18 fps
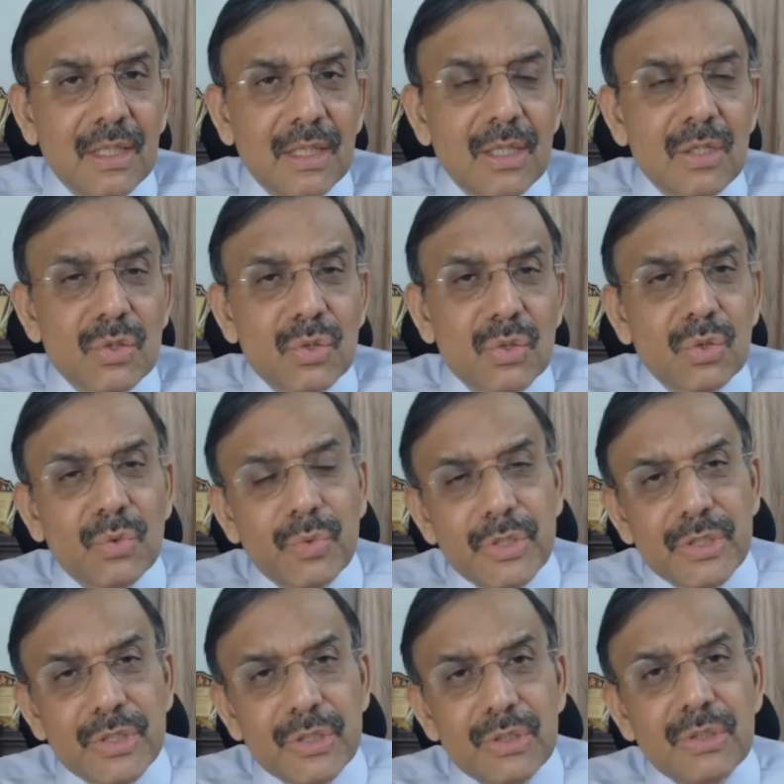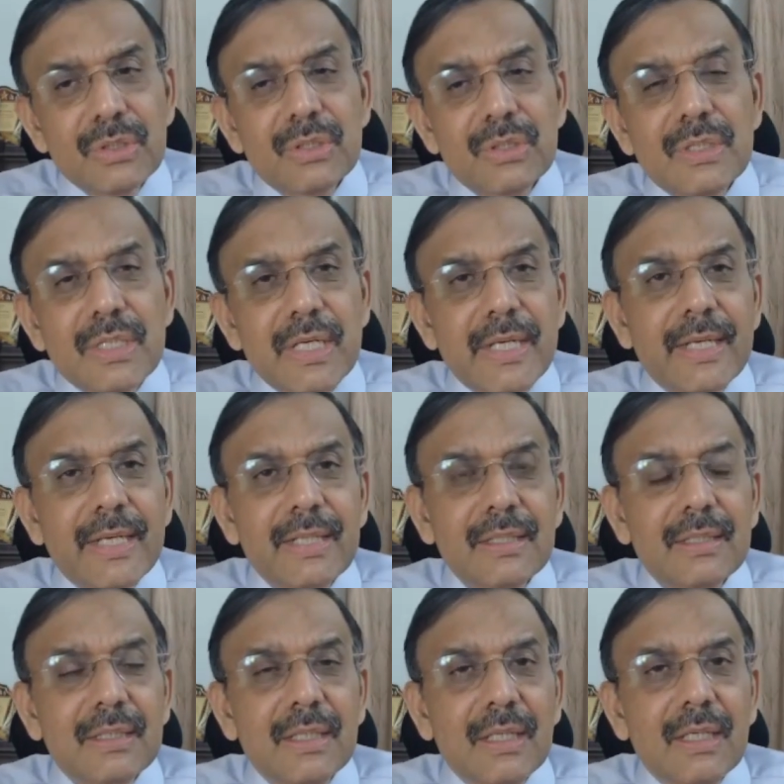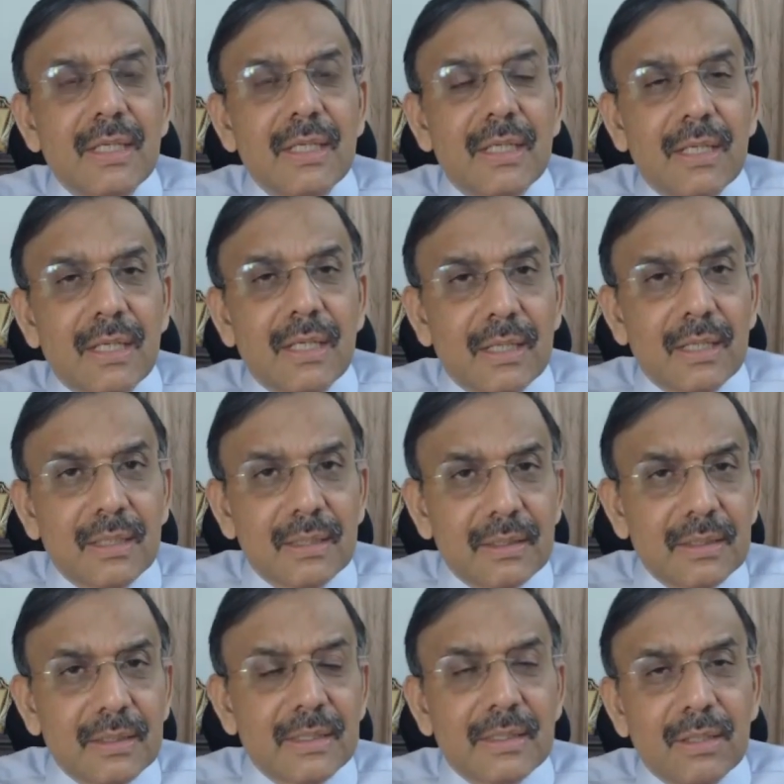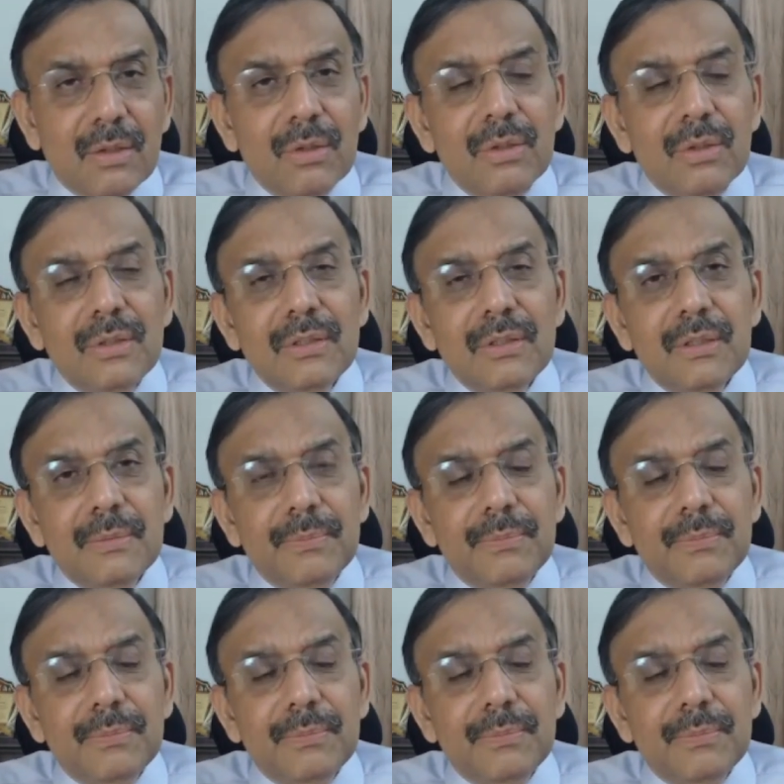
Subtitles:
So we should train all the